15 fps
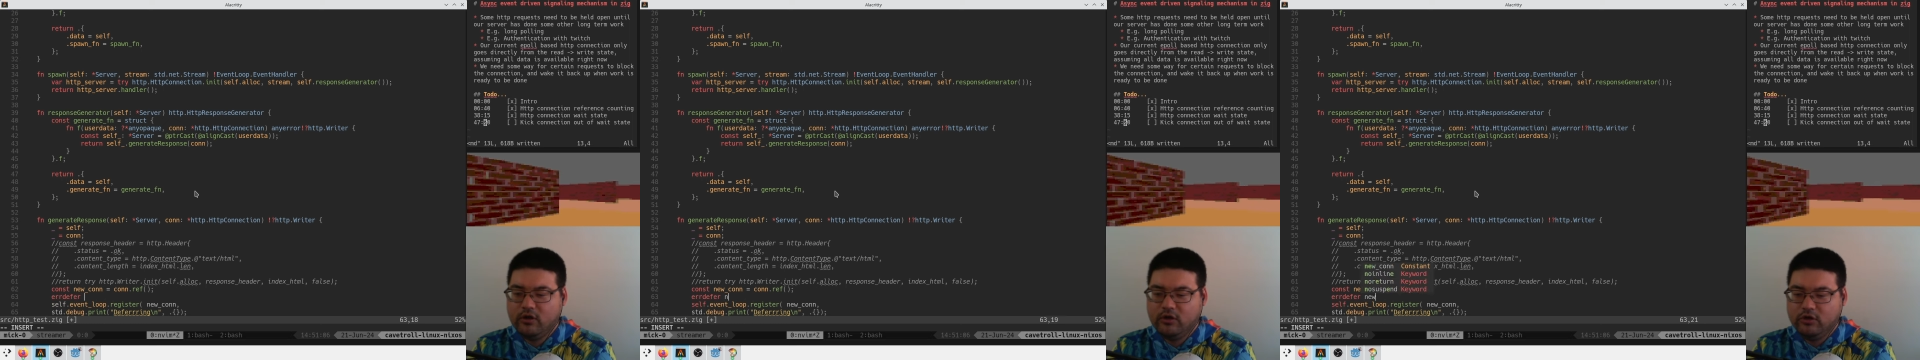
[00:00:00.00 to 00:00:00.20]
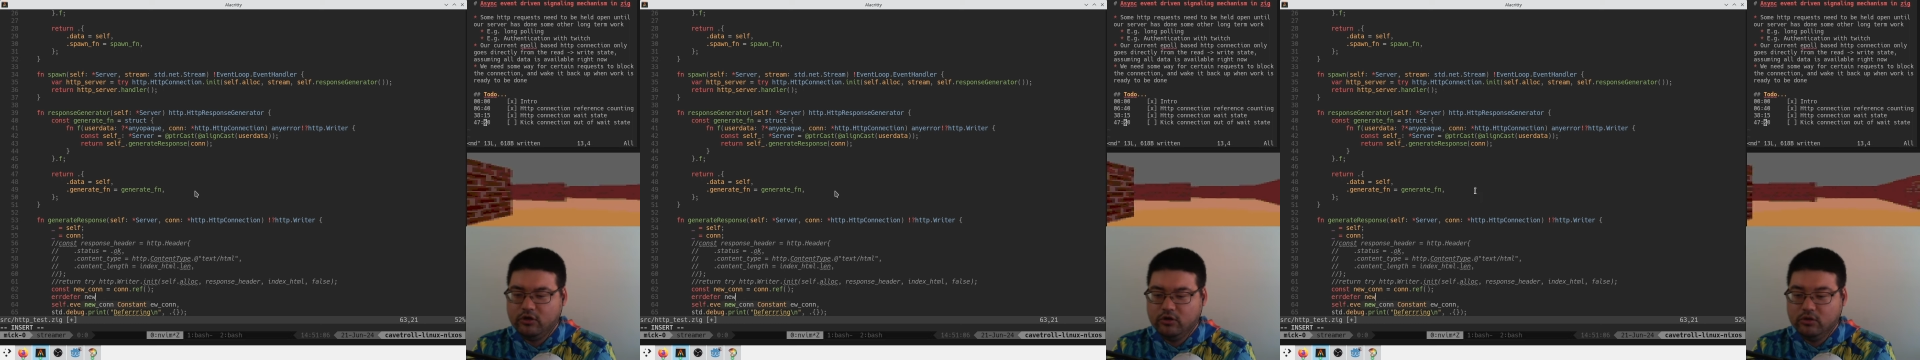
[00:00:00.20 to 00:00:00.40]

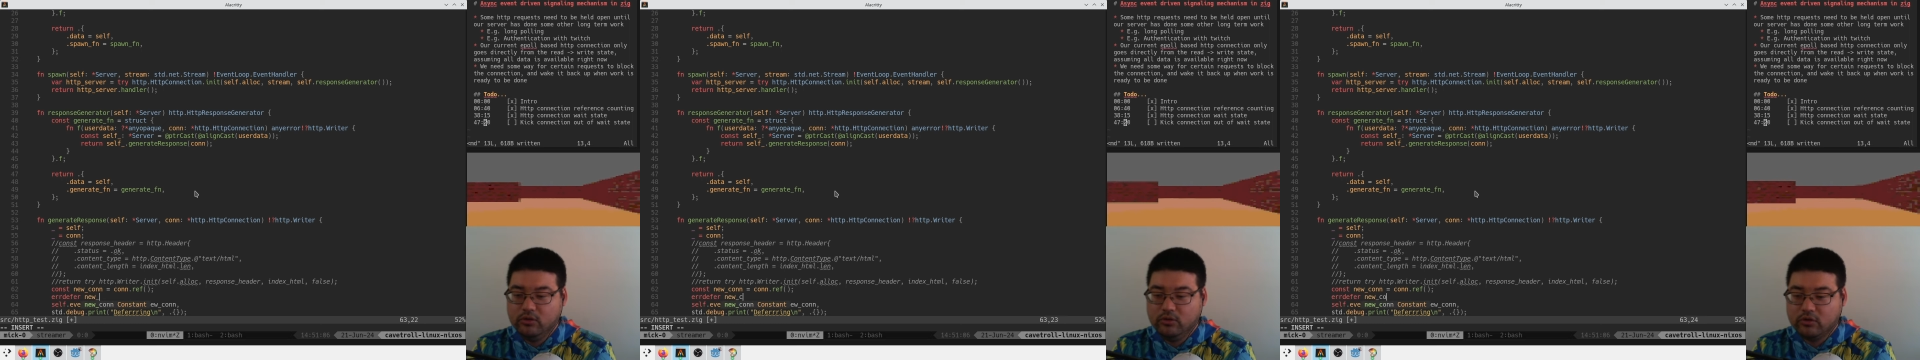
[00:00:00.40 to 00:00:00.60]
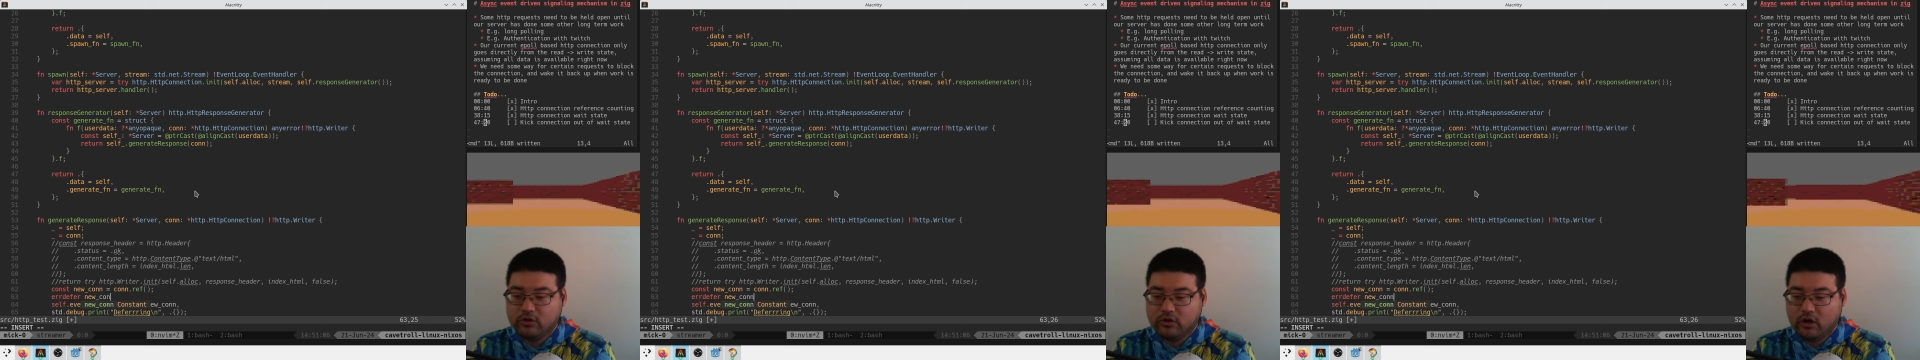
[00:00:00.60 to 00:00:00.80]

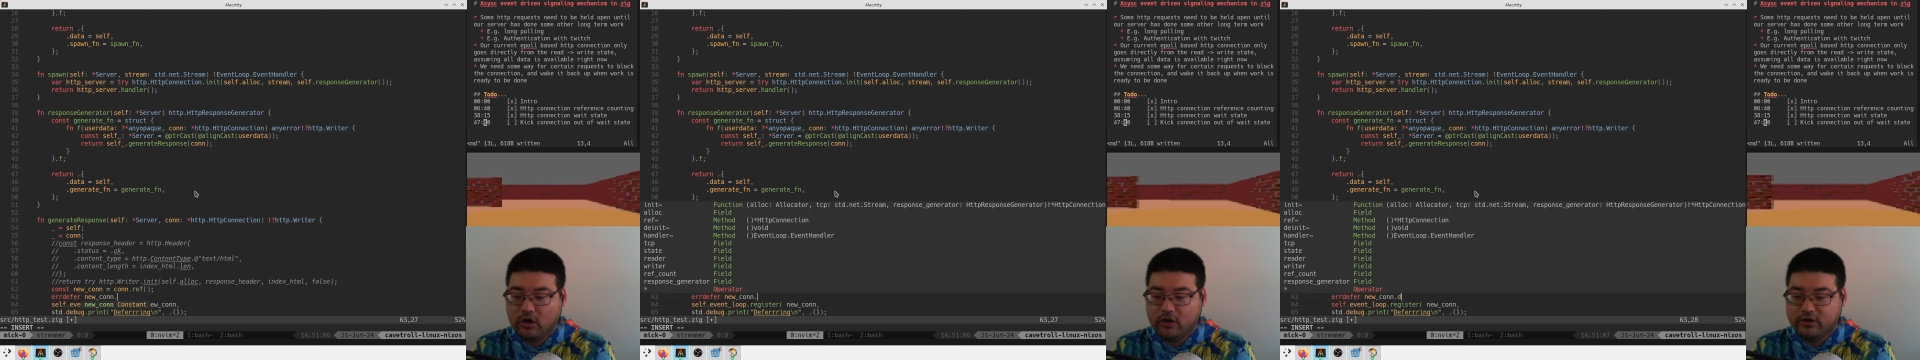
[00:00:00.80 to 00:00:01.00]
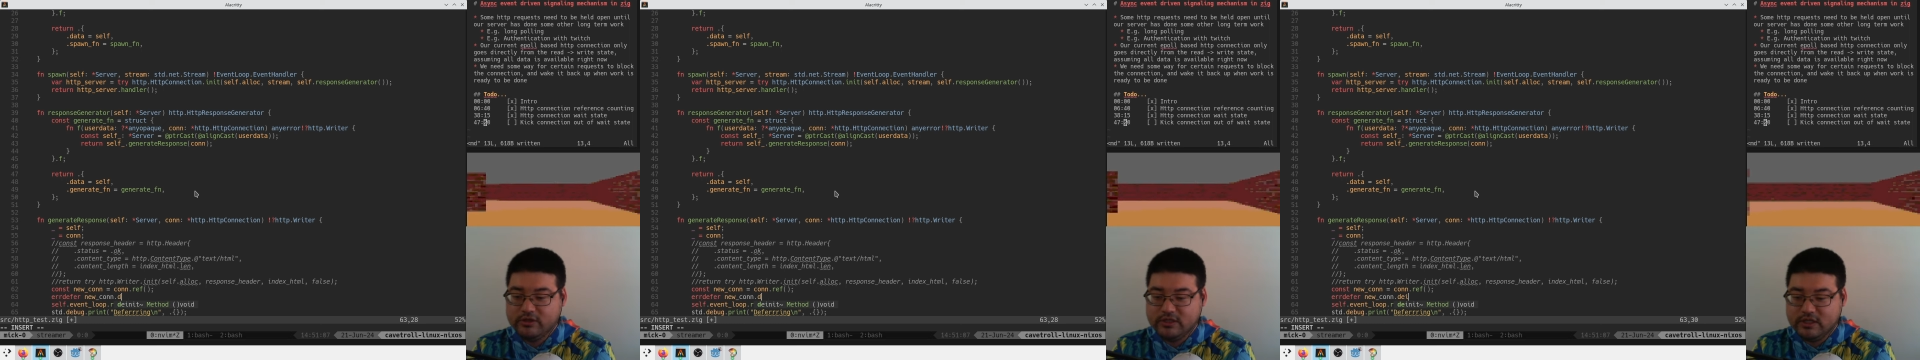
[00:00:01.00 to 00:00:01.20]
new
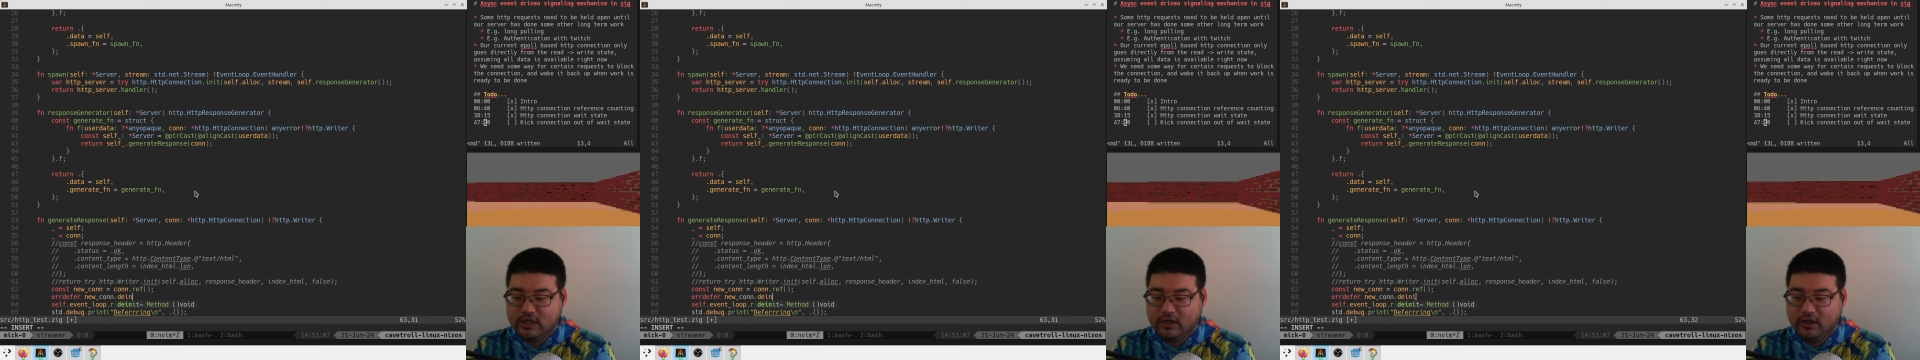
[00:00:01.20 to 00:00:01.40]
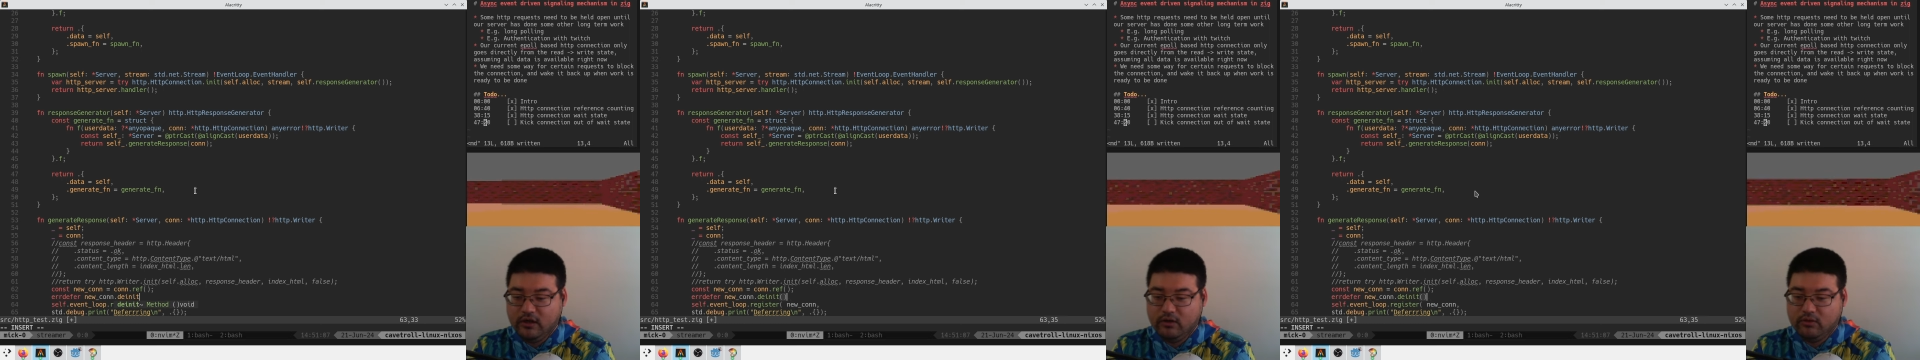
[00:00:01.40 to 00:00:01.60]
con d in
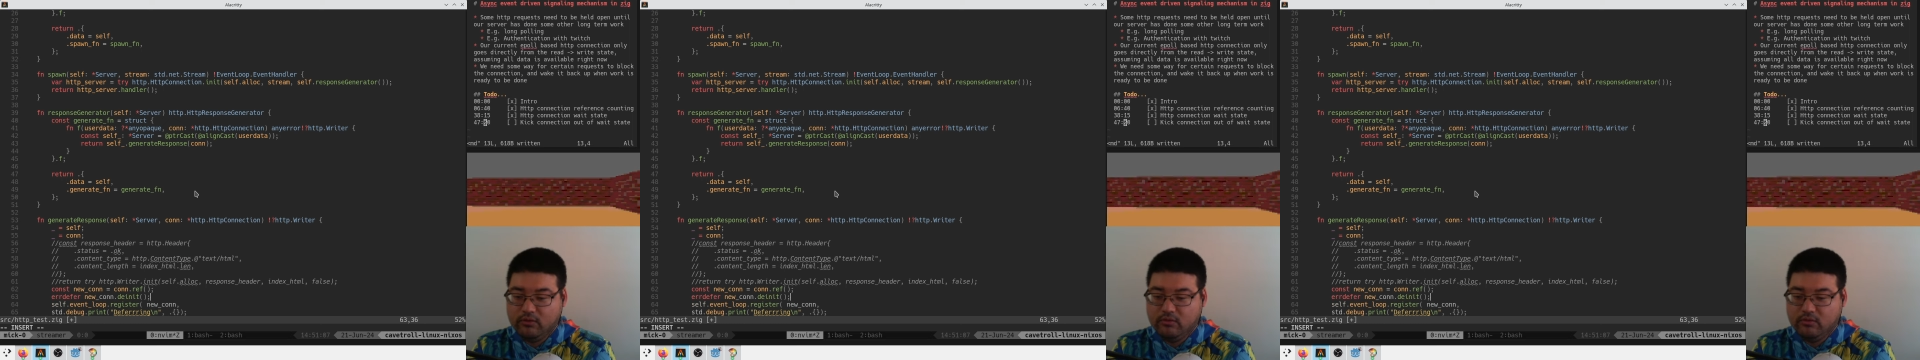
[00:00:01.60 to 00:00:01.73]
it,